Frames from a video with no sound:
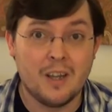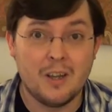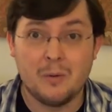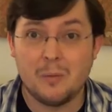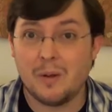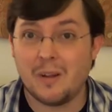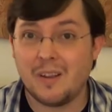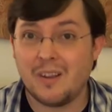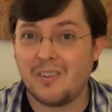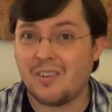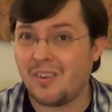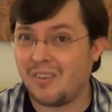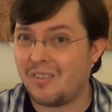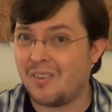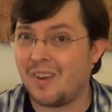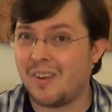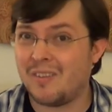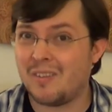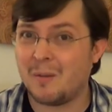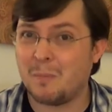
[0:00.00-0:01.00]
Well, as I
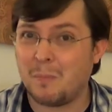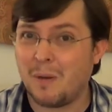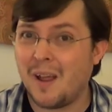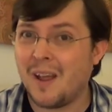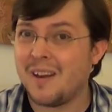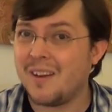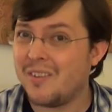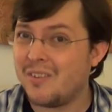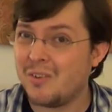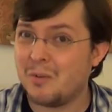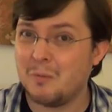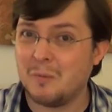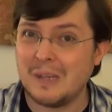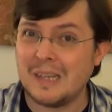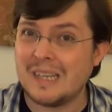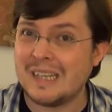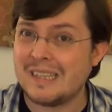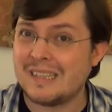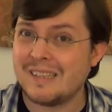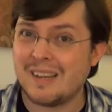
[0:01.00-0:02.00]
said, the plot isn't
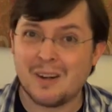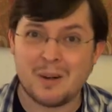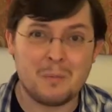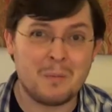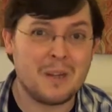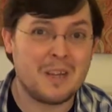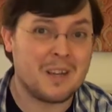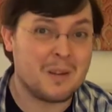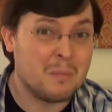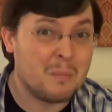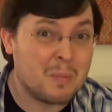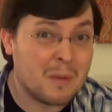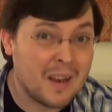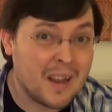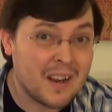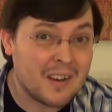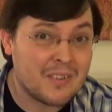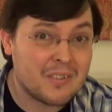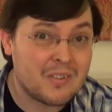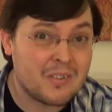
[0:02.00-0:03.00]
really terribly
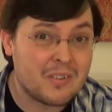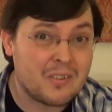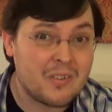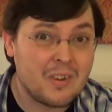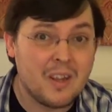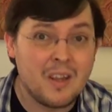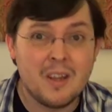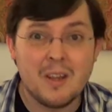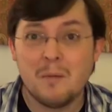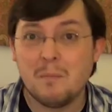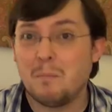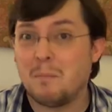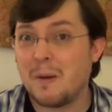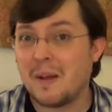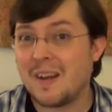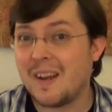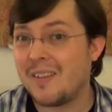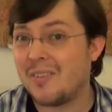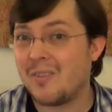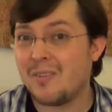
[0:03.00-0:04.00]
complex,
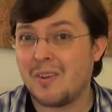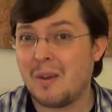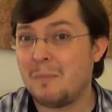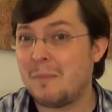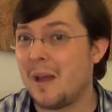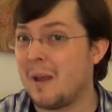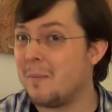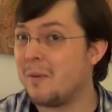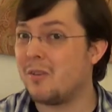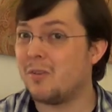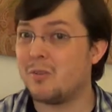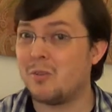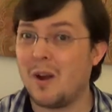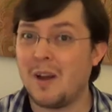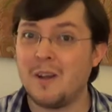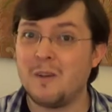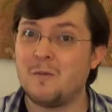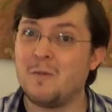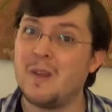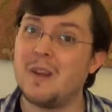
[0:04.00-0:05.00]
but at the same time it's
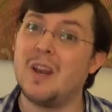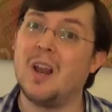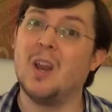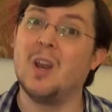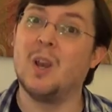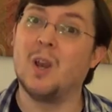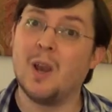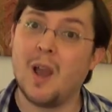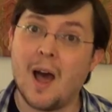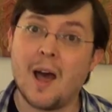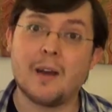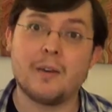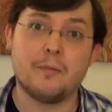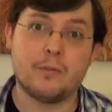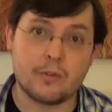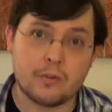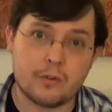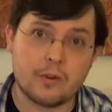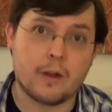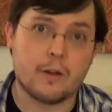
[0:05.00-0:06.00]
trying to fit a lot of
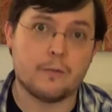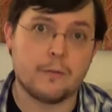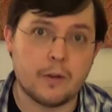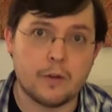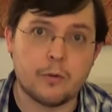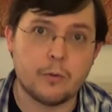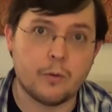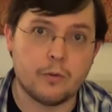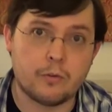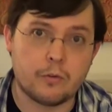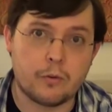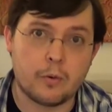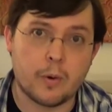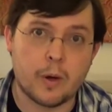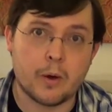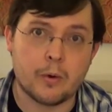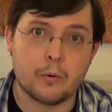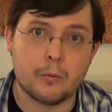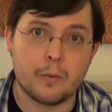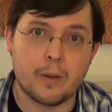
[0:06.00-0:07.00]
stuff into its
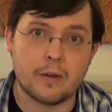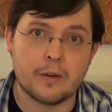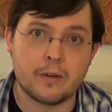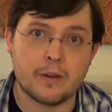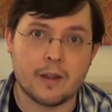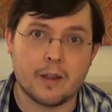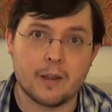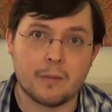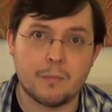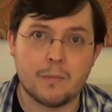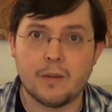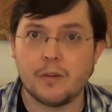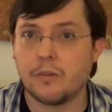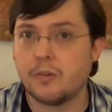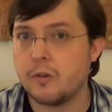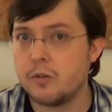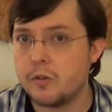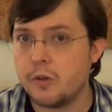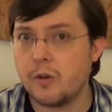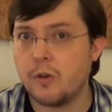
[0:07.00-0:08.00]
2-hour runtime. It's
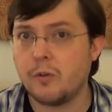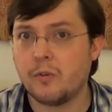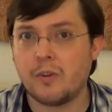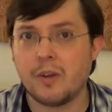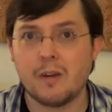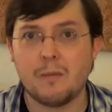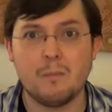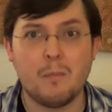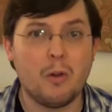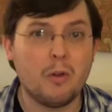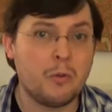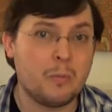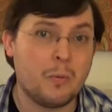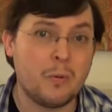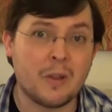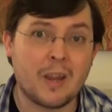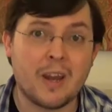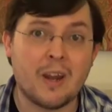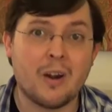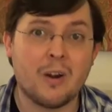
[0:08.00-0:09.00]
introducing multiple
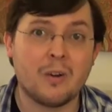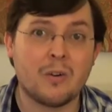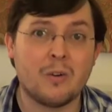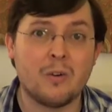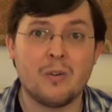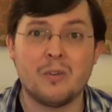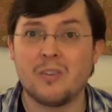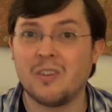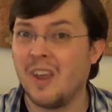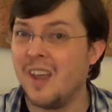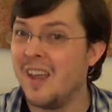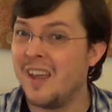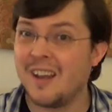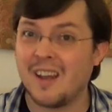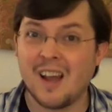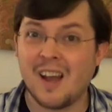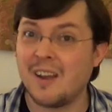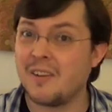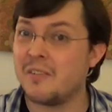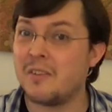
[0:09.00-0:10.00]
characters,
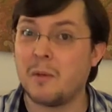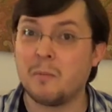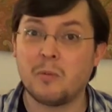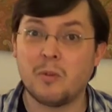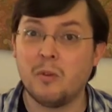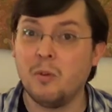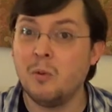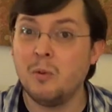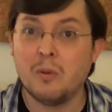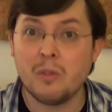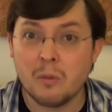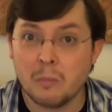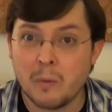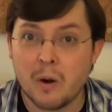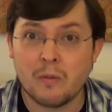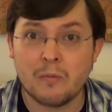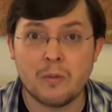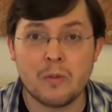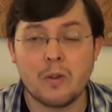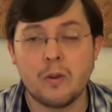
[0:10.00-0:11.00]
concepts new to the
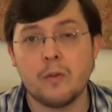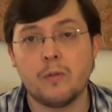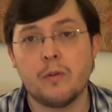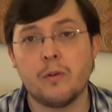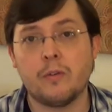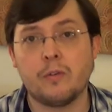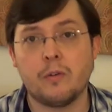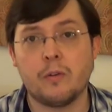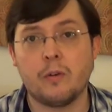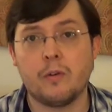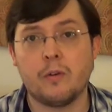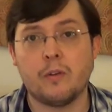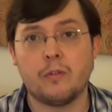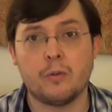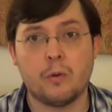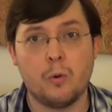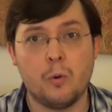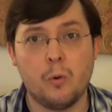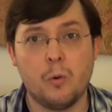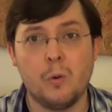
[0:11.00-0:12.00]
Marvel Universe as a
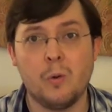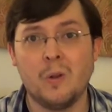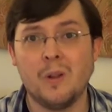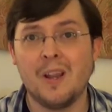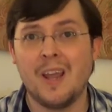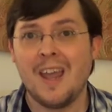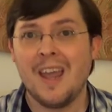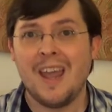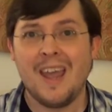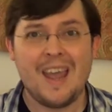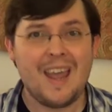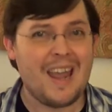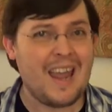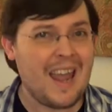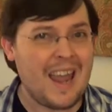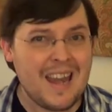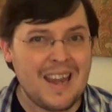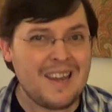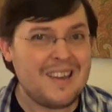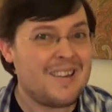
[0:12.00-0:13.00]
whole,
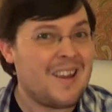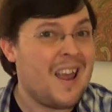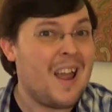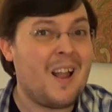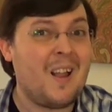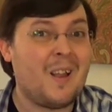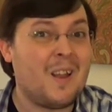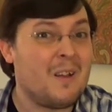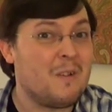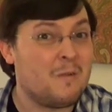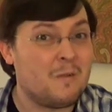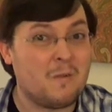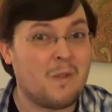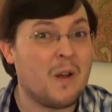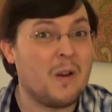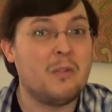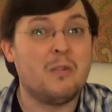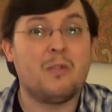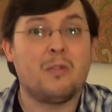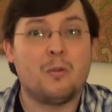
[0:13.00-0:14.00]
and tell a
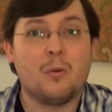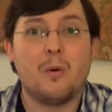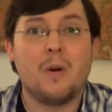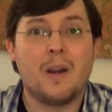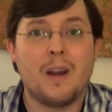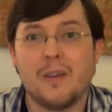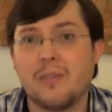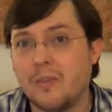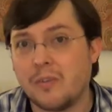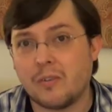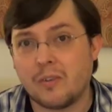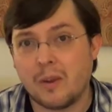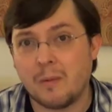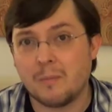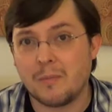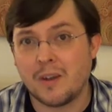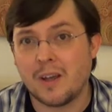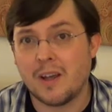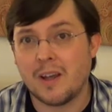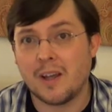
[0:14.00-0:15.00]
fun story at the same
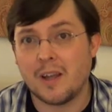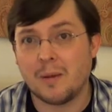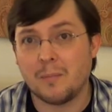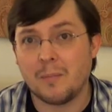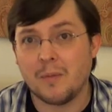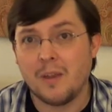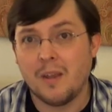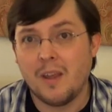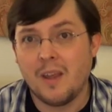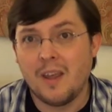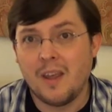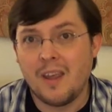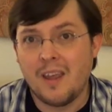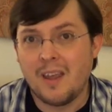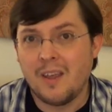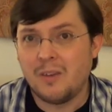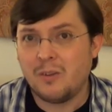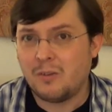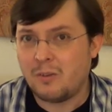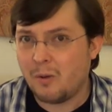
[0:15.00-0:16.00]
time.
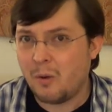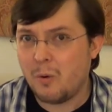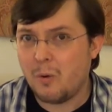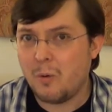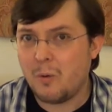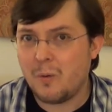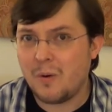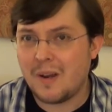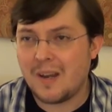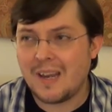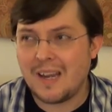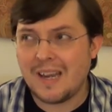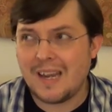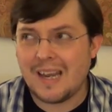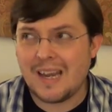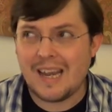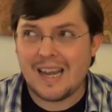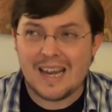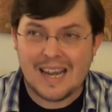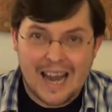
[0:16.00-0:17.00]
So,
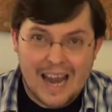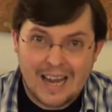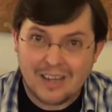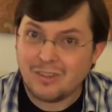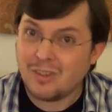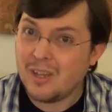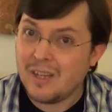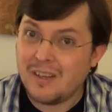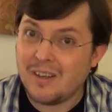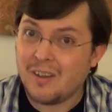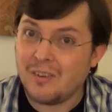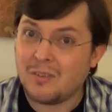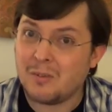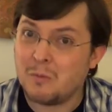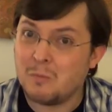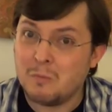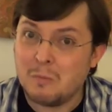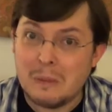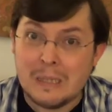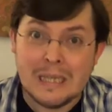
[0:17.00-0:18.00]
it actually does a
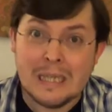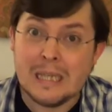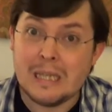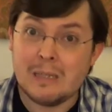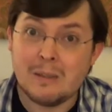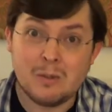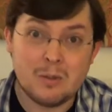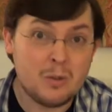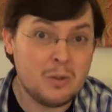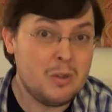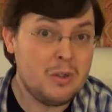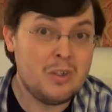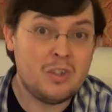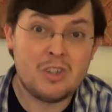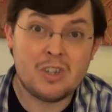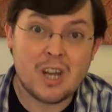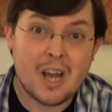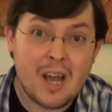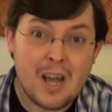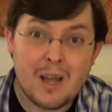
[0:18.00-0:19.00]
really good
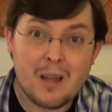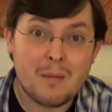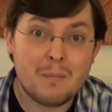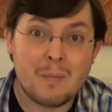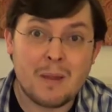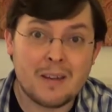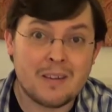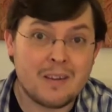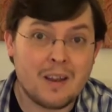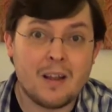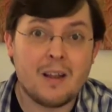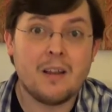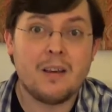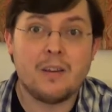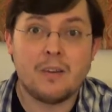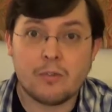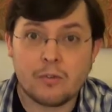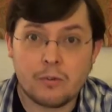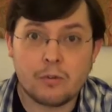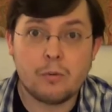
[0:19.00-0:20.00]
job at telling
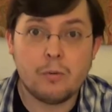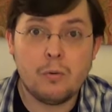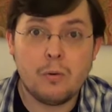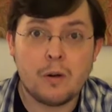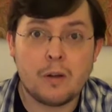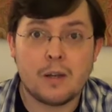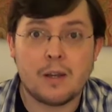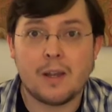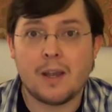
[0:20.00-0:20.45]
its story.